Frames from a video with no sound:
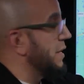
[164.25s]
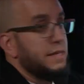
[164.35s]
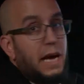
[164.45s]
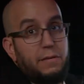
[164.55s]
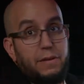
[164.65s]
can
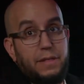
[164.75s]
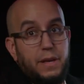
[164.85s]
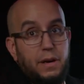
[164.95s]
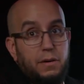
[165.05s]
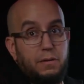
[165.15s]
dive in
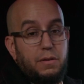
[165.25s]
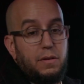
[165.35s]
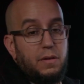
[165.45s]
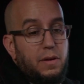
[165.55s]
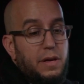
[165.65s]
there
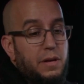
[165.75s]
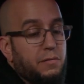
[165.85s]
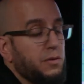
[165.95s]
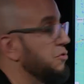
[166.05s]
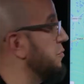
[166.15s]
in a
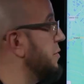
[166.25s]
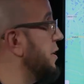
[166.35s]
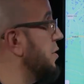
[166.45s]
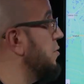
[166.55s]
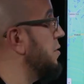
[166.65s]
future
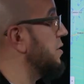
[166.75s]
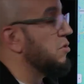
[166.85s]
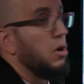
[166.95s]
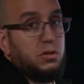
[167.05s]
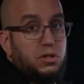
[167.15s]
video and
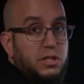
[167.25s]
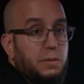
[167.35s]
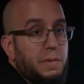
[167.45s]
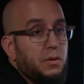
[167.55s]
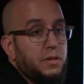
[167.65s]
talk just
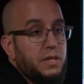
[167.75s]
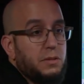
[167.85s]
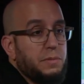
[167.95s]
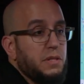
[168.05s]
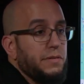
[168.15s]
about these
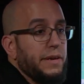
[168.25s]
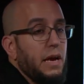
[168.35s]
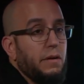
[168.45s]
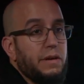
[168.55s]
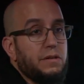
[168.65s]
specific
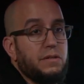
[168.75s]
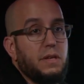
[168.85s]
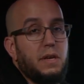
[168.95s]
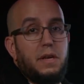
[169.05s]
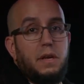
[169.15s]
areas
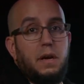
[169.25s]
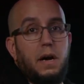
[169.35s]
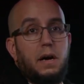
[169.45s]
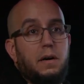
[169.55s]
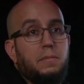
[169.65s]

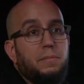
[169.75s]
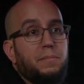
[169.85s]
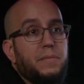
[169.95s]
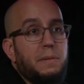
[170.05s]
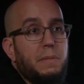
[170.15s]

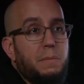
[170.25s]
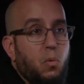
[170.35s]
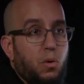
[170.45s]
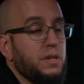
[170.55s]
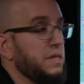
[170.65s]

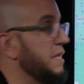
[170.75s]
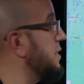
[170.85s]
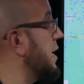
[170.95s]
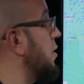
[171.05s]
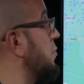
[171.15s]
more in
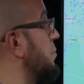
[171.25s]
detail.